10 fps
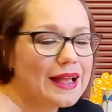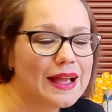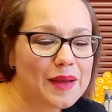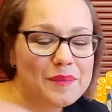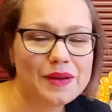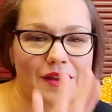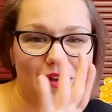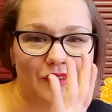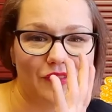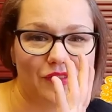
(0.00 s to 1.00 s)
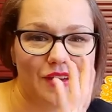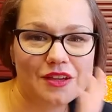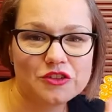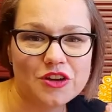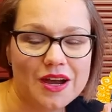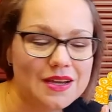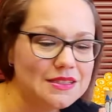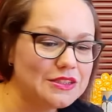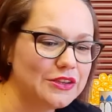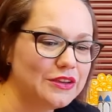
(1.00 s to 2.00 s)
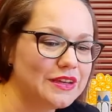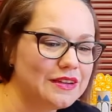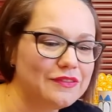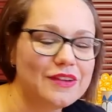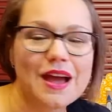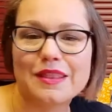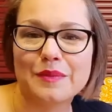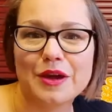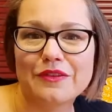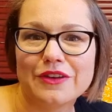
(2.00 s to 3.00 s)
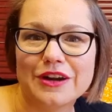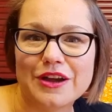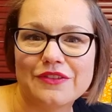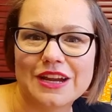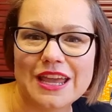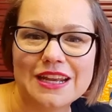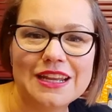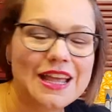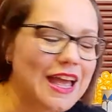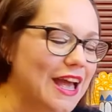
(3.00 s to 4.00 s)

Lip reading: couple of tries, so you can fly them over and over again.